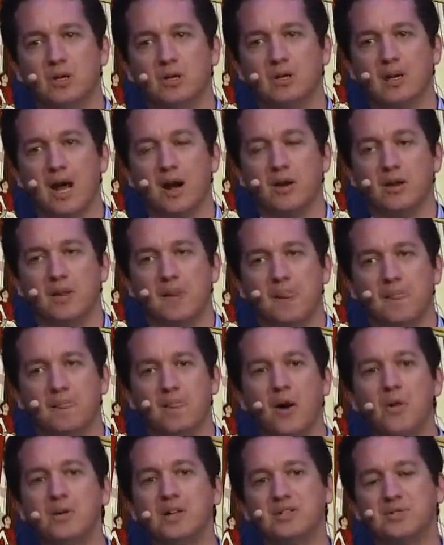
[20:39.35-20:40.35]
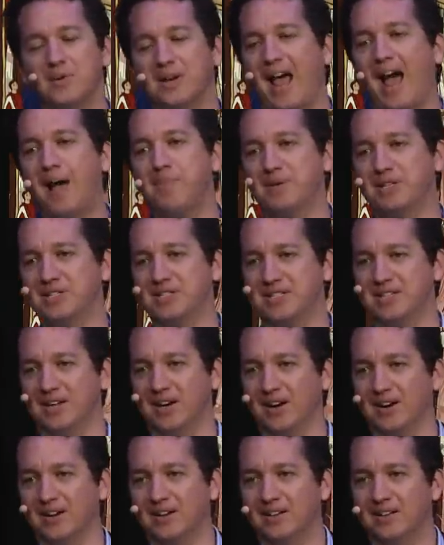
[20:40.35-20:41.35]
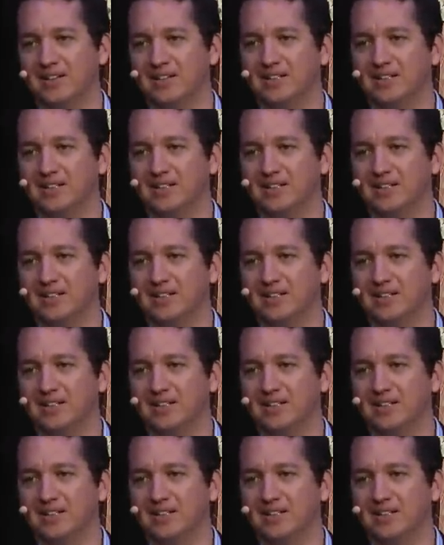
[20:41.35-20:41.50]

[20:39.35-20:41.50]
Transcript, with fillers: Now, notice what happens here